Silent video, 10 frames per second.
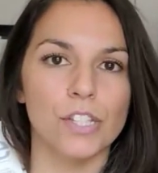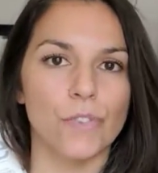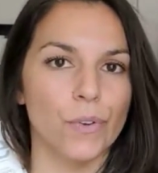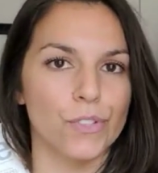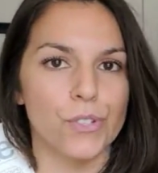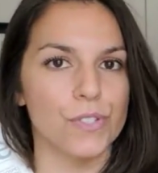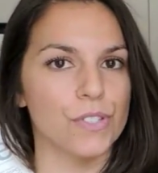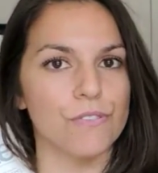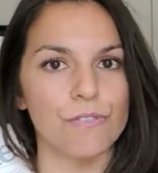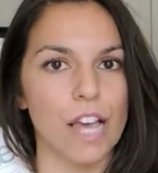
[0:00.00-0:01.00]
these photo
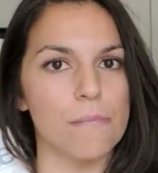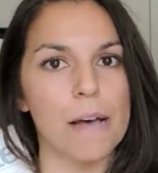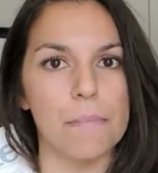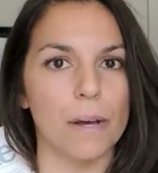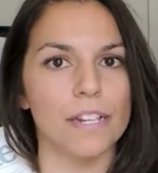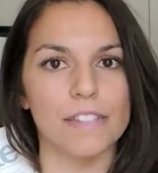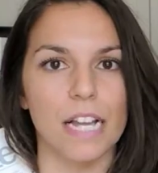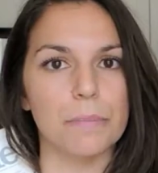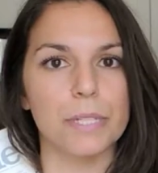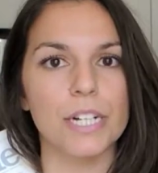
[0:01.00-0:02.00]
shoots come up on his
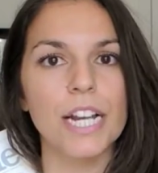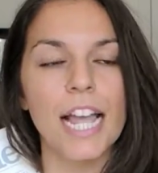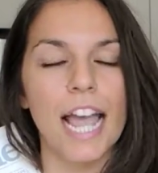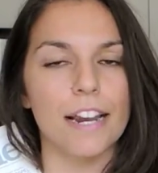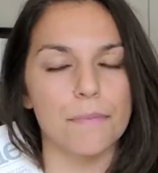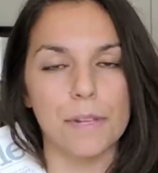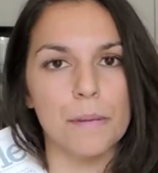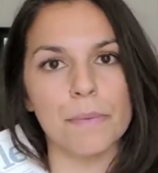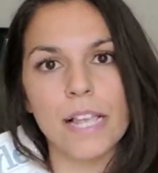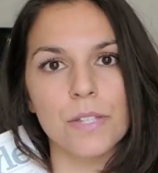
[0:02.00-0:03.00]
Tumblr, and I've been
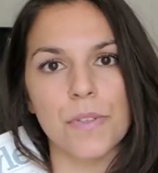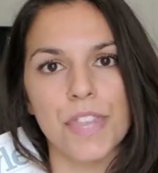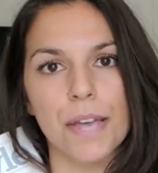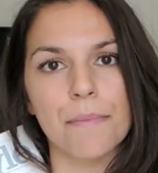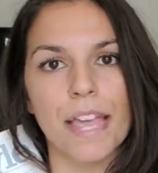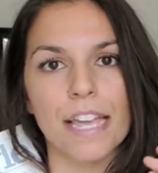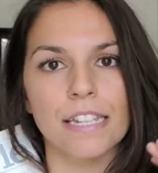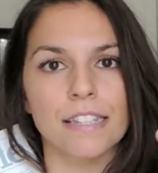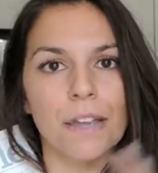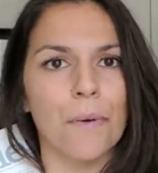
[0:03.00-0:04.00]
obsessed with them,
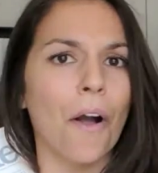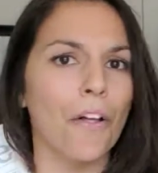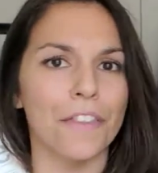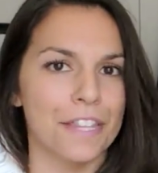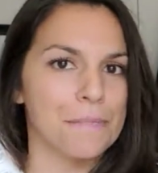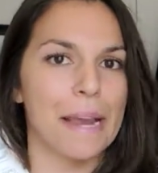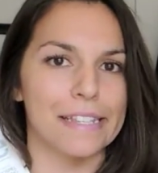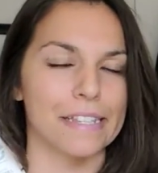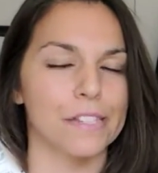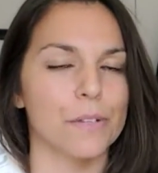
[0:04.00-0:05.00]
and they were all in this
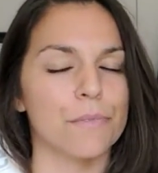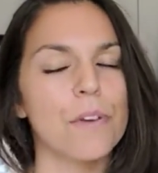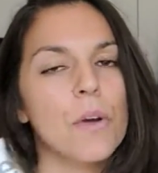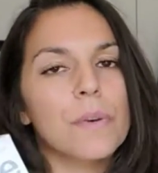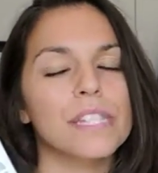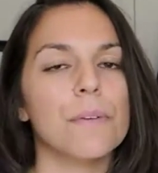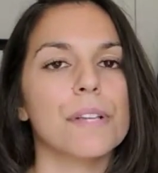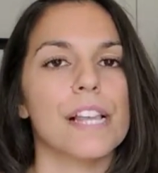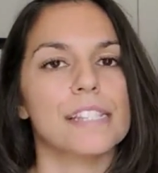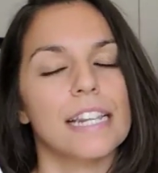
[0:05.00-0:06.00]
magazine. So once I
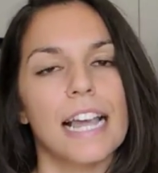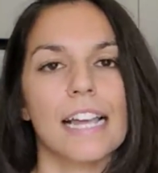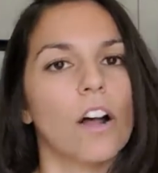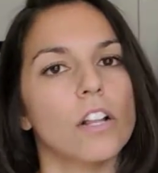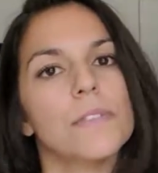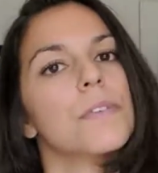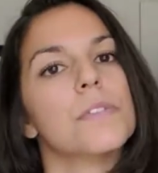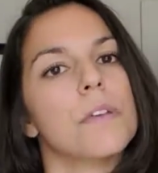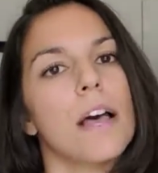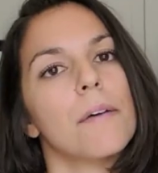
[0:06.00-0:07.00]
realized that I had all of
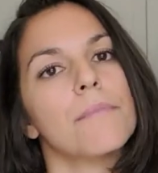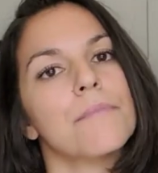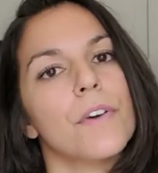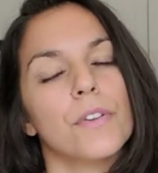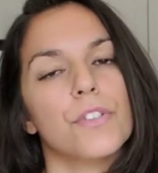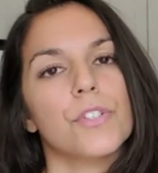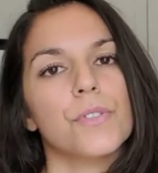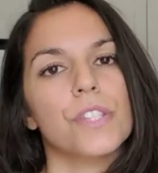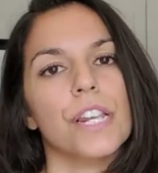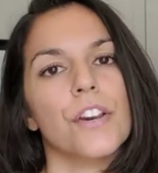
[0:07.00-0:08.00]
those photo
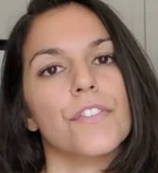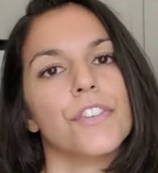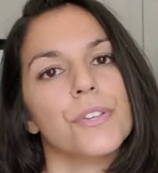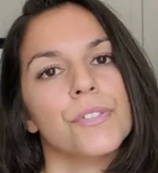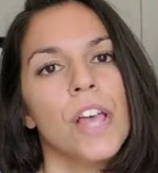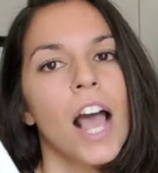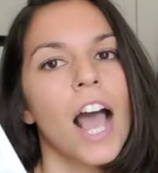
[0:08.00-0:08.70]
shoots and interviews,